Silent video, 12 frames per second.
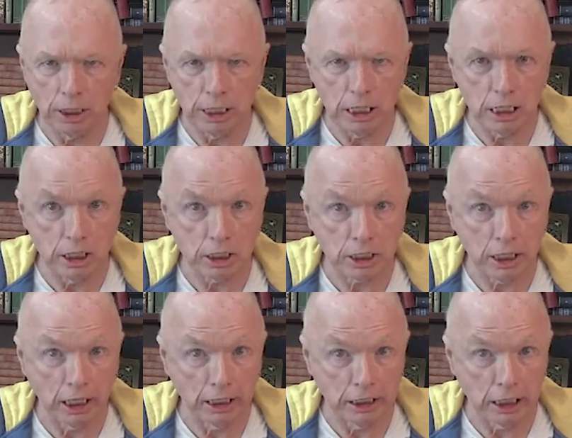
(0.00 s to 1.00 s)
he
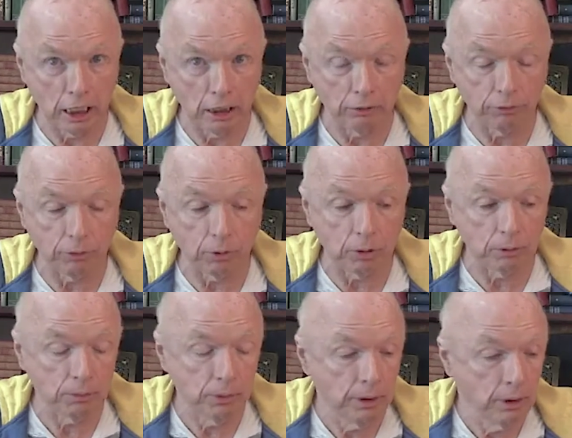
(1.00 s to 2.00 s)
signed on for.
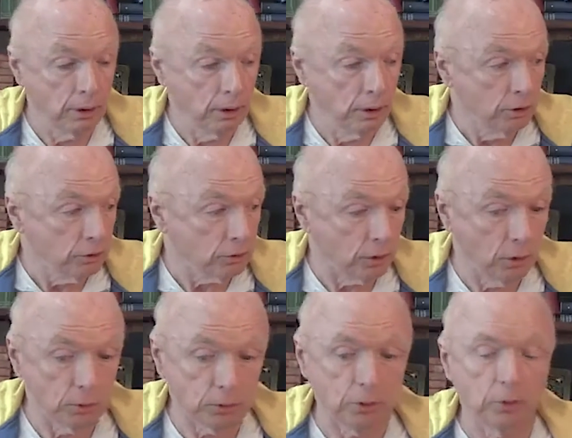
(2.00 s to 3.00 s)
So
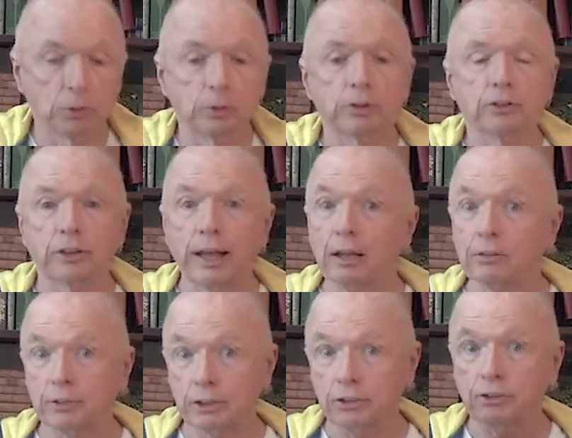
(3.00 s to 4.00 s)
to
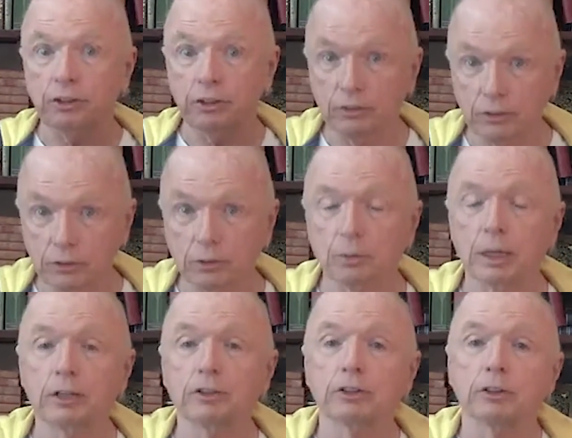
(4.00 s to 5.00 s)
salvage his
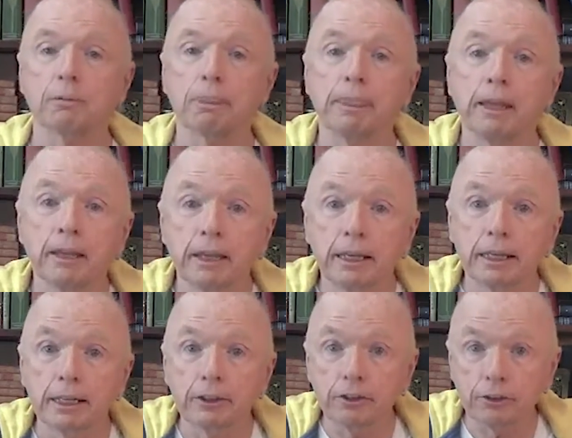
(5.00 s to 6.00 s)
situation,
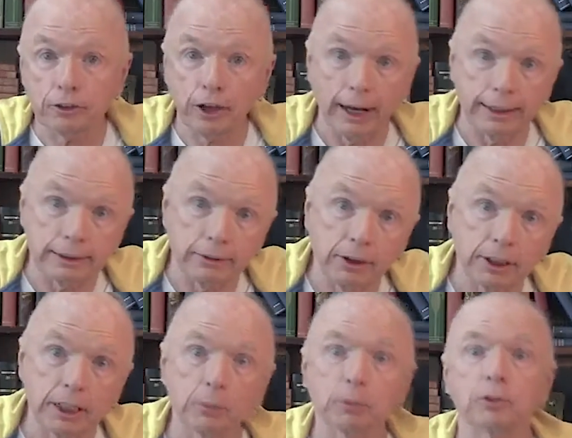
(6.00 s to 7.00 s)
he decided that
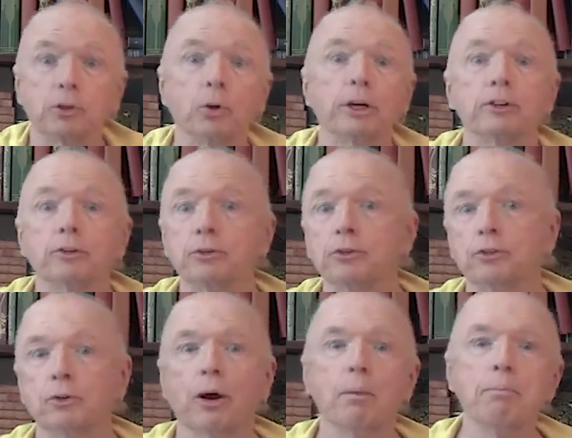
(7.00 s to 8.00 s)
he was going to
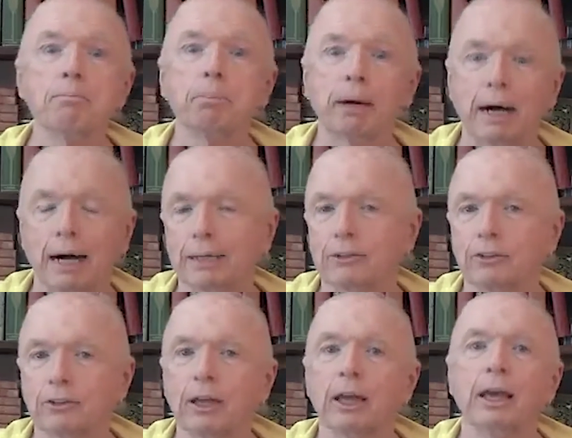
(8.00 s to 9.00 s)
scrub
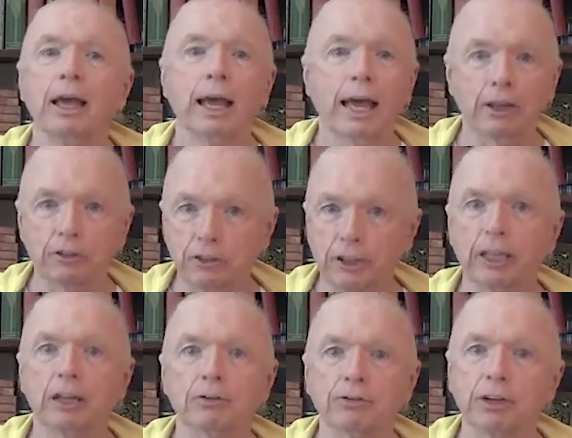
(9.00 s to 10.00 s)
pots as
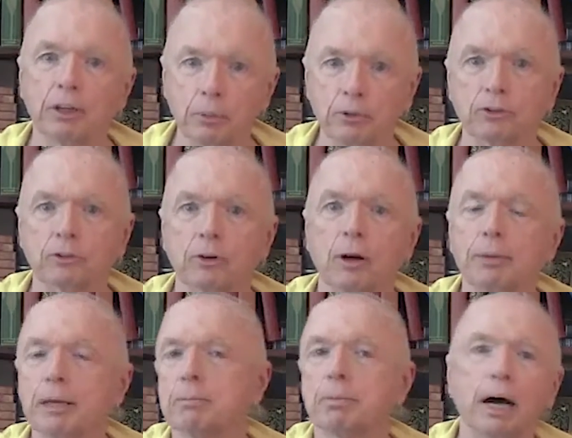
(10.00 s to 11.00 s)
if he was
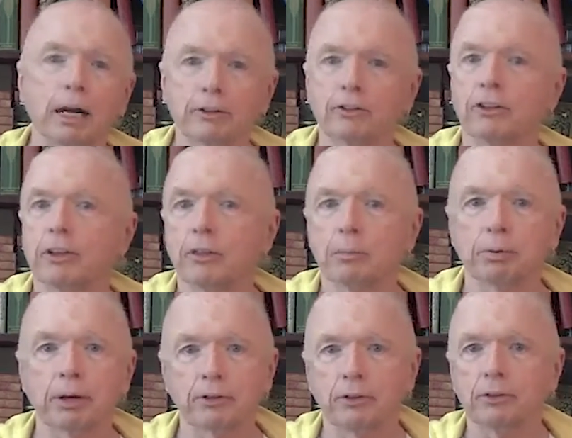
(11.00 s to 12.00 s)
scrubbing pots in the
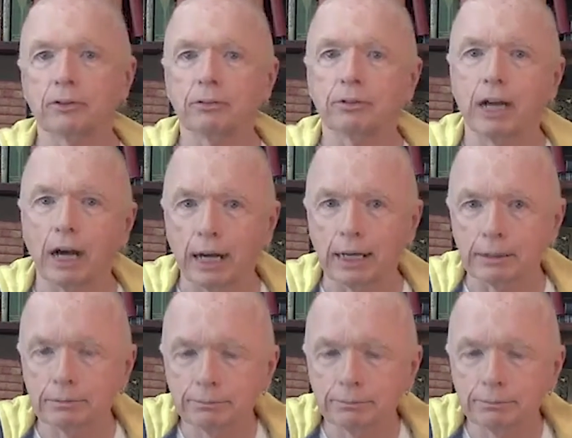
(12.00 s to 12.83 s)
presence of God,